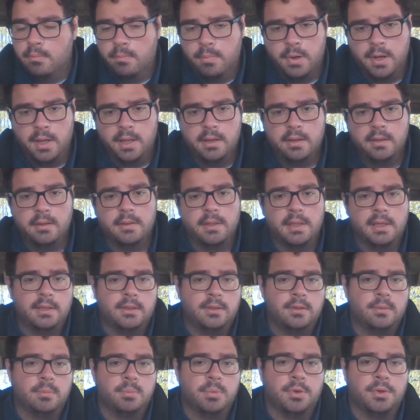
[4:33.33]
but they
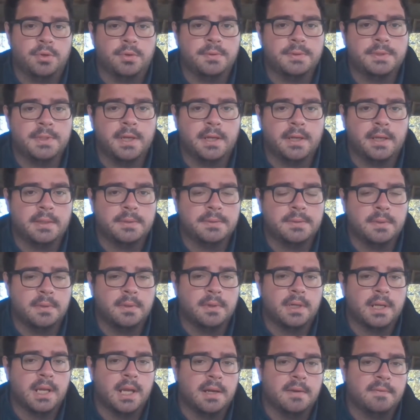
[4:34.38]
do produce honey, so
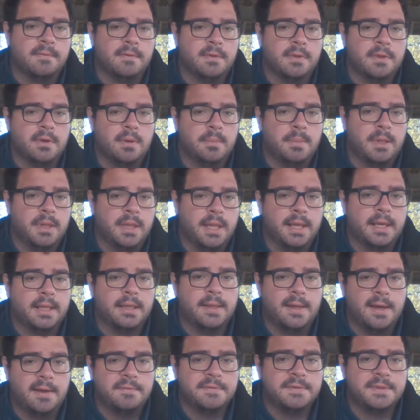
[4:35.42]
they're kind of a little bit
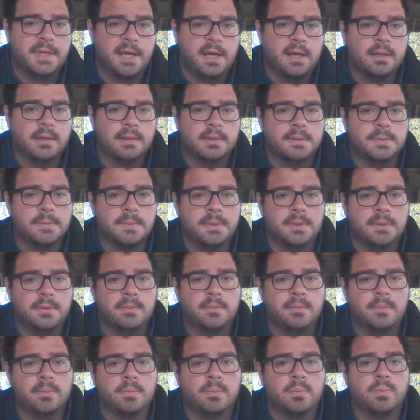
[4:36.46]
like livestock because we
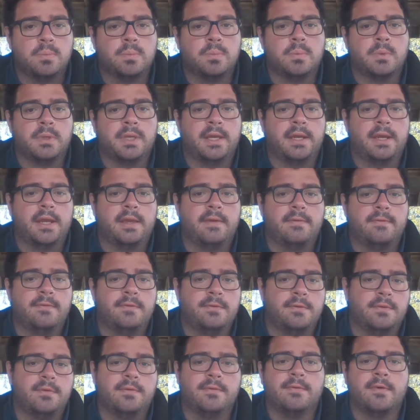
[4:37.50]
do get a
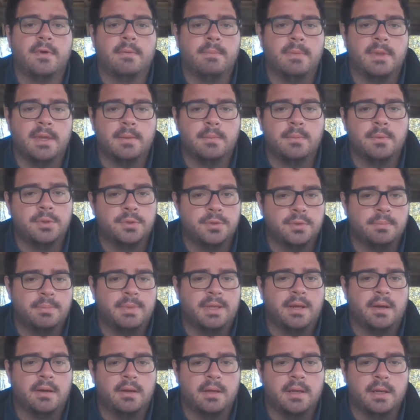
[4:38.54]
food from them, which would
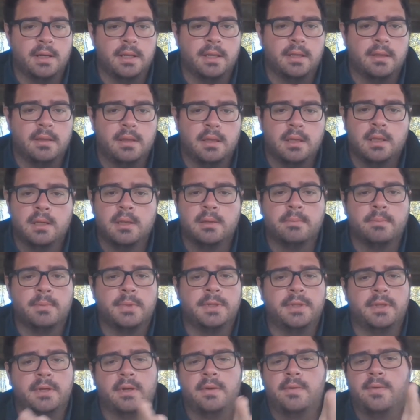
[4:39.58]
be our honey.
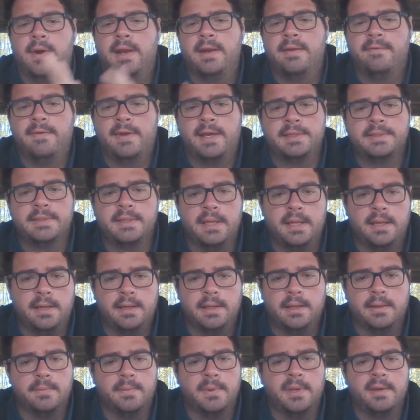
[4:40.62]
But they're quite
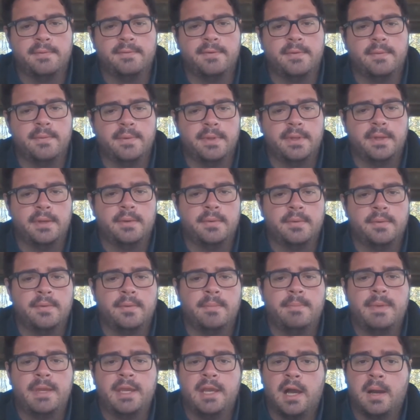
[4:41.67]
fascinating, and we have a really
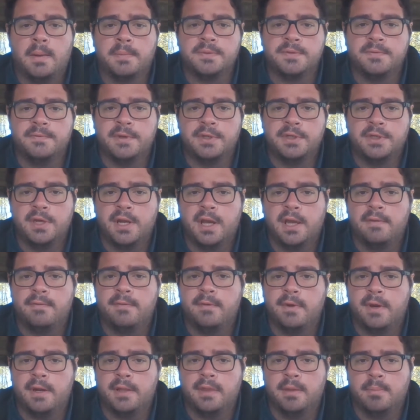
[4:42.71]
cool bee observation hive
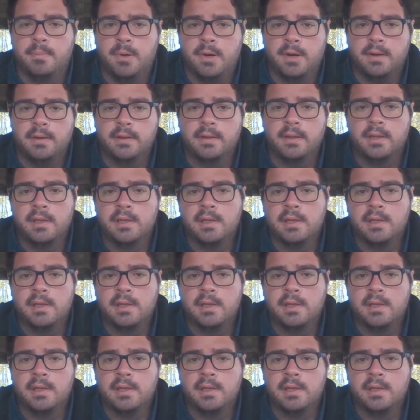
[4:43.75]
here at the park.